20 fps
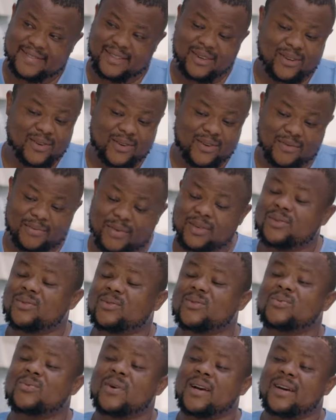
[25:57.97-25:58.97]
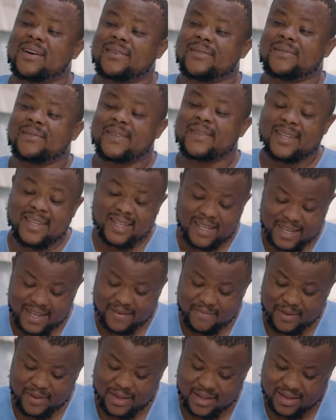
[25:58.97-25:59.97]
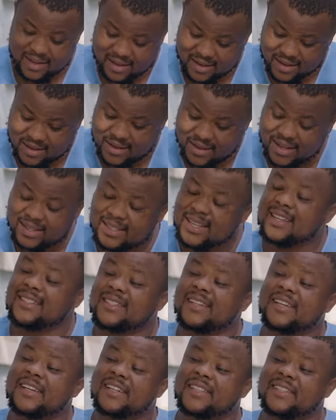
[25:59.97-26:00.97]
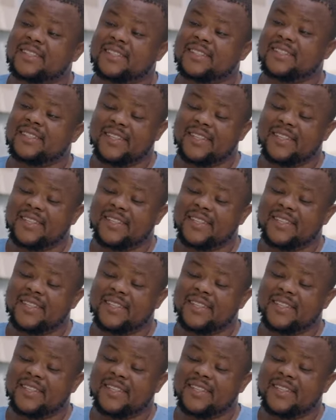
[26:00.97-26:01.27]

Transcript: Don't know me too well. Let me exaggerate.